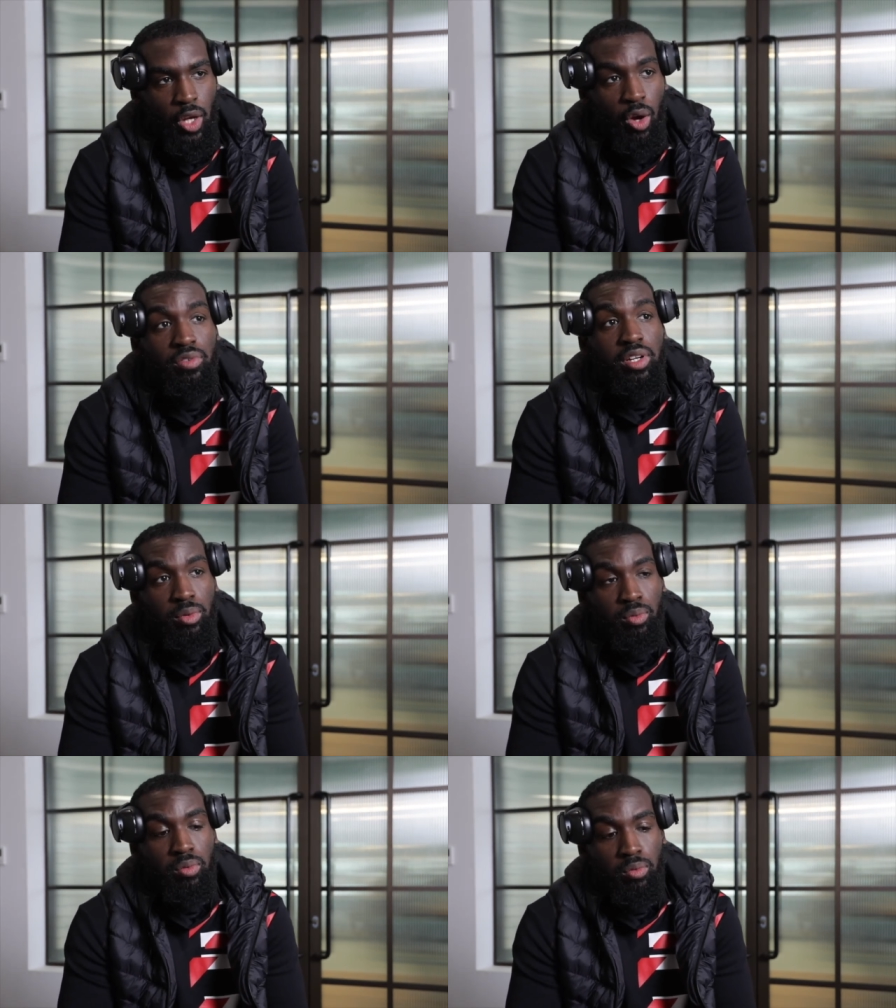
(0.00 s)
other
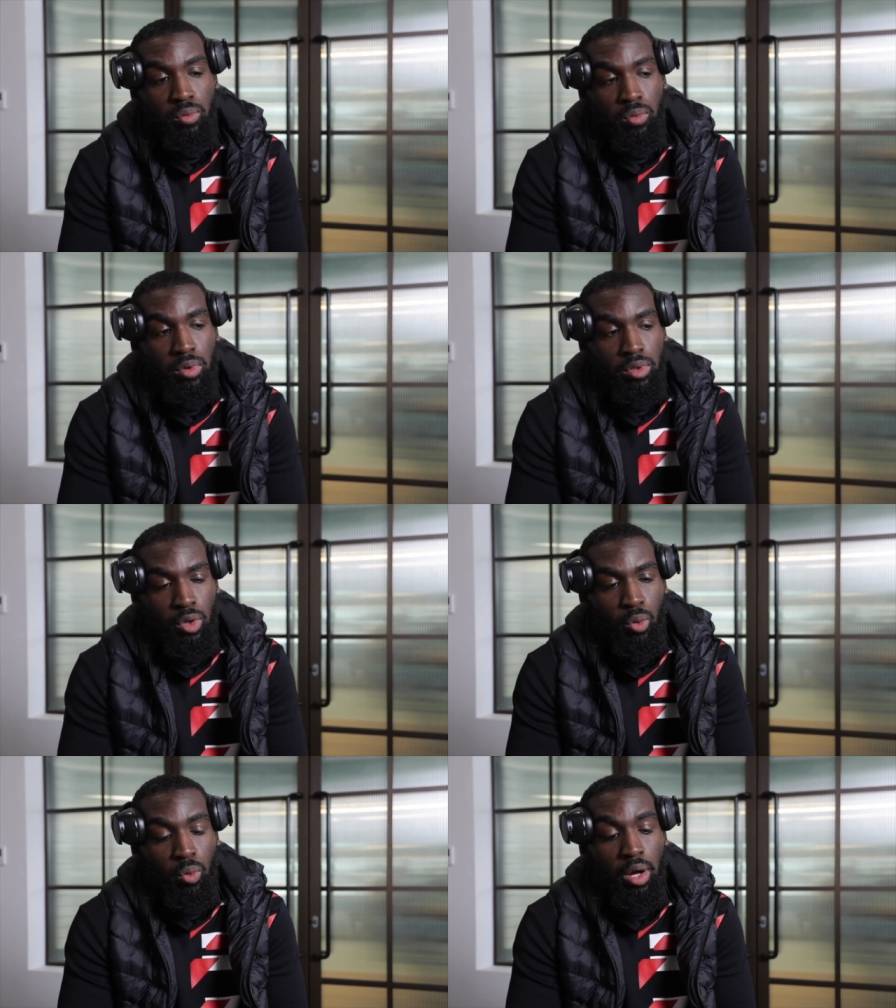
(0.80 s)
than you
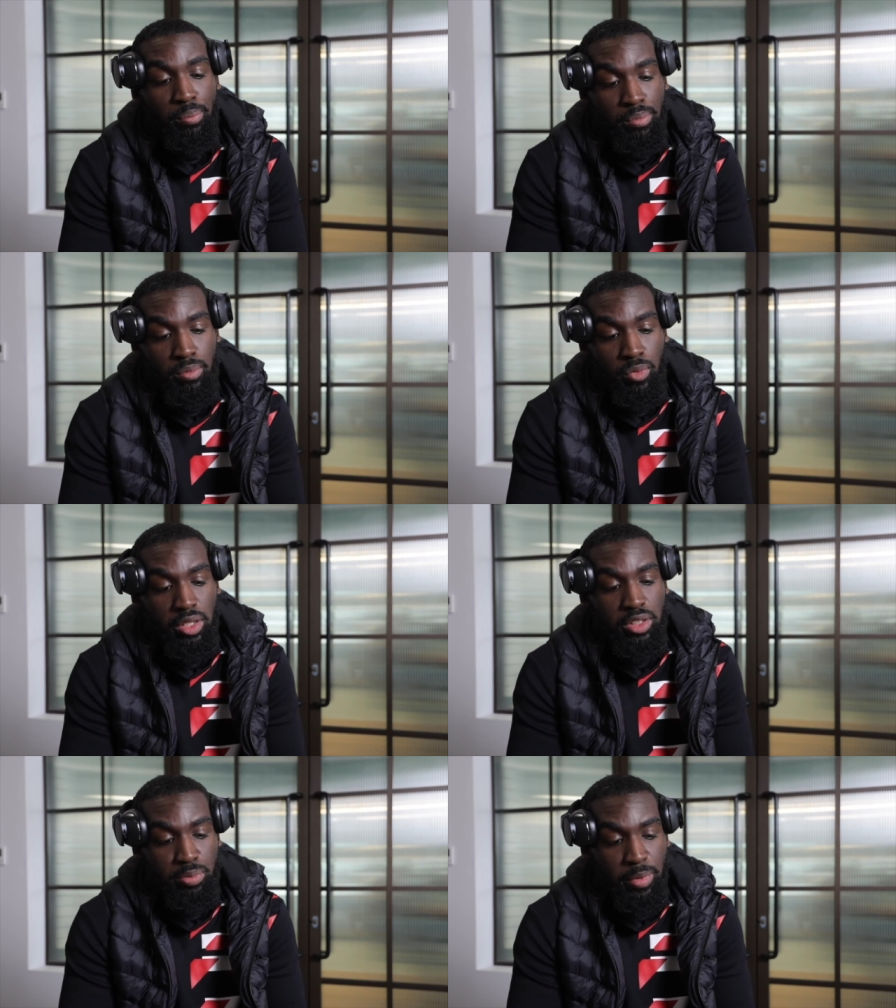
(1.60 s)
know one
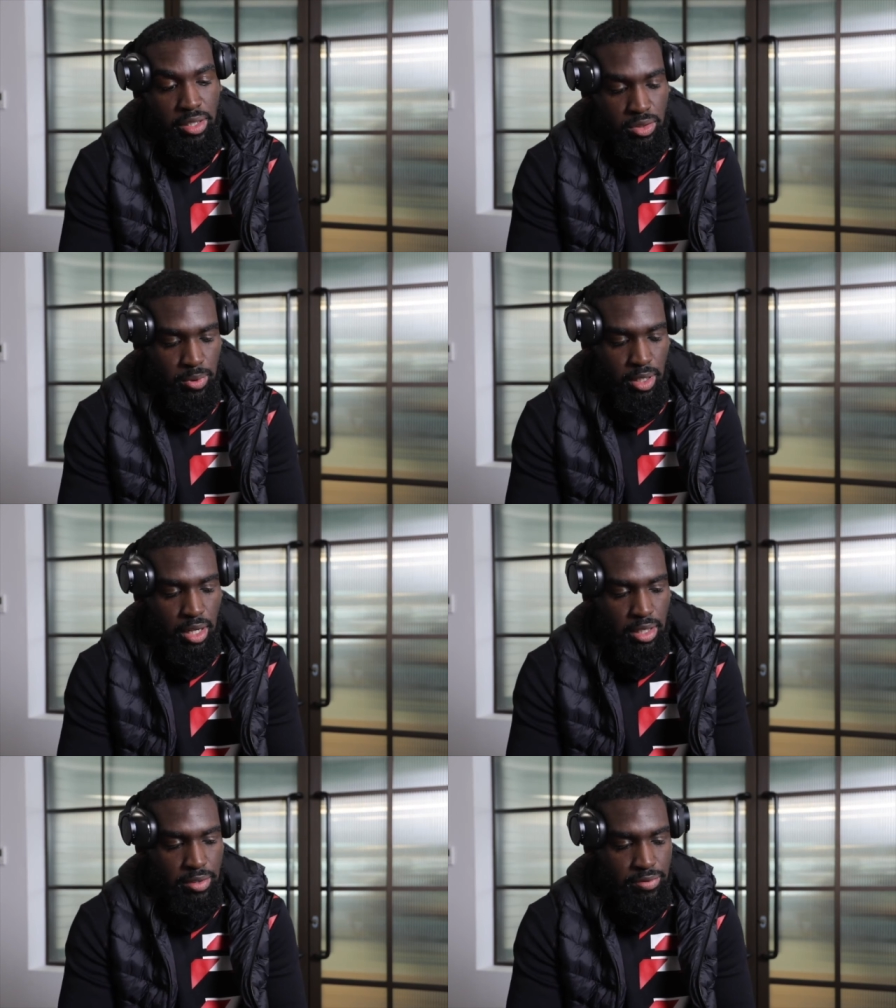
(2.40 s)
one space when
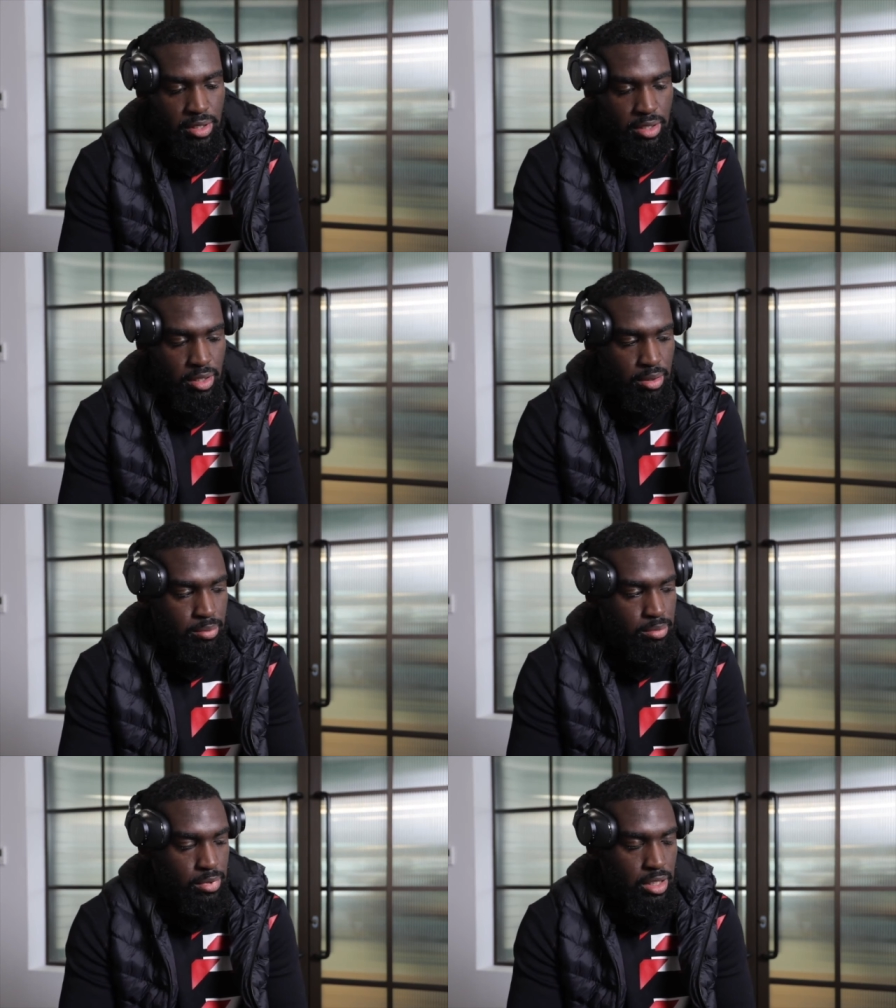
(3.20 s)
i lived in
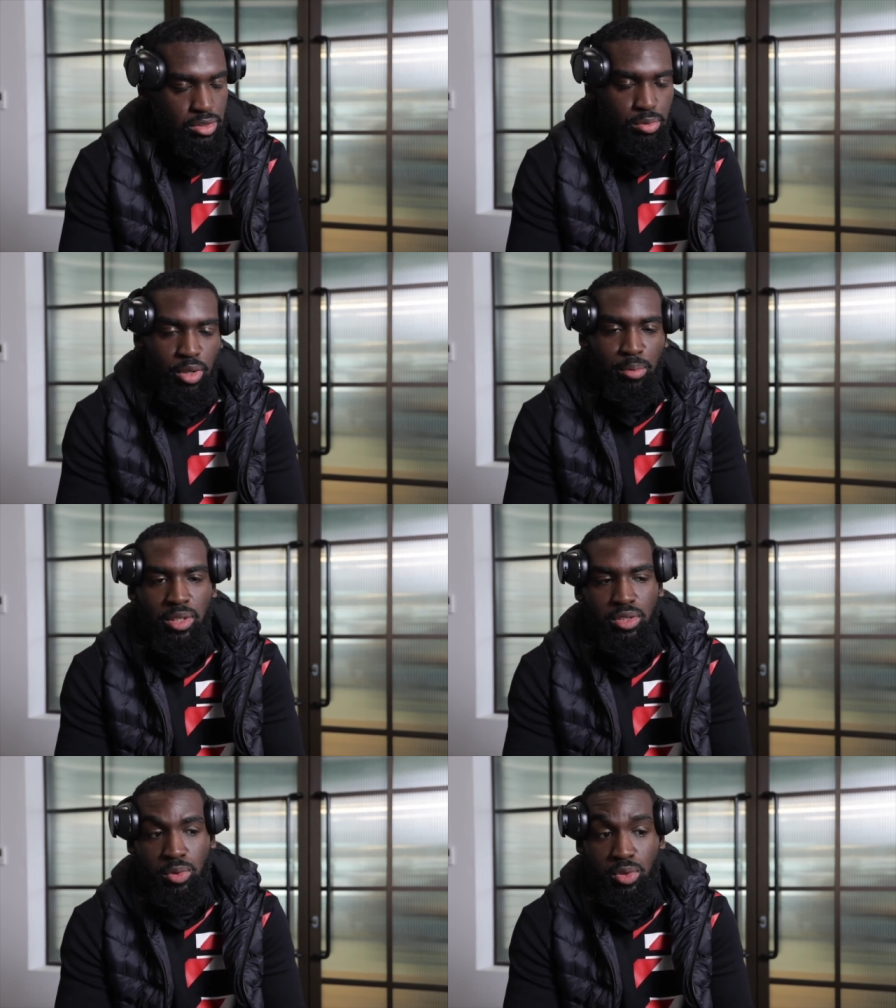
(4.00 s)
um, castle
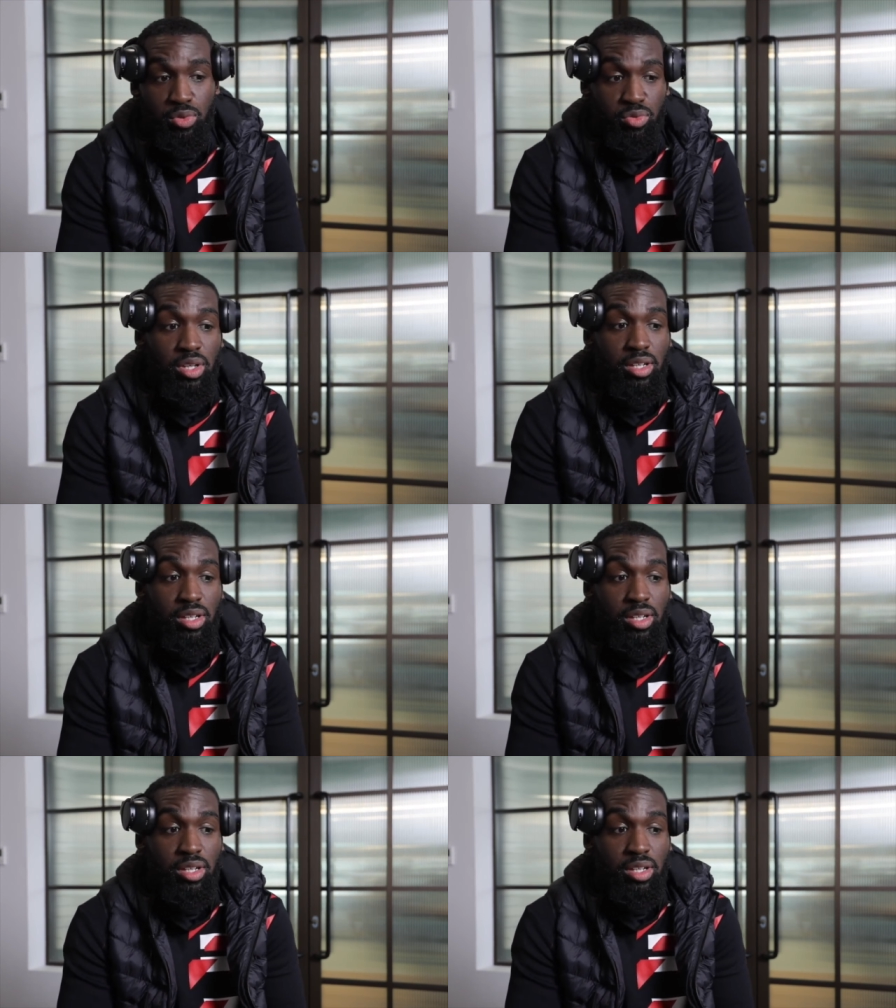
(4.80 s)
bromwich which was really